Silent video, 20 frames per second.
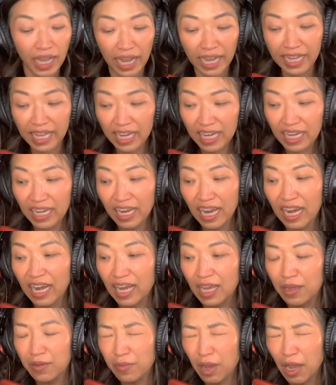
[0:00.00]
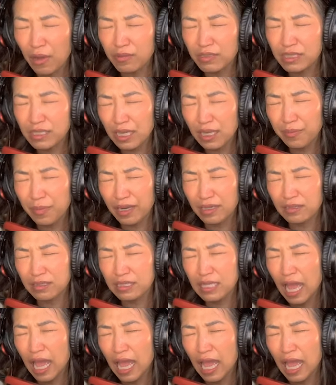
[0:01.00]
I get in, and I would say about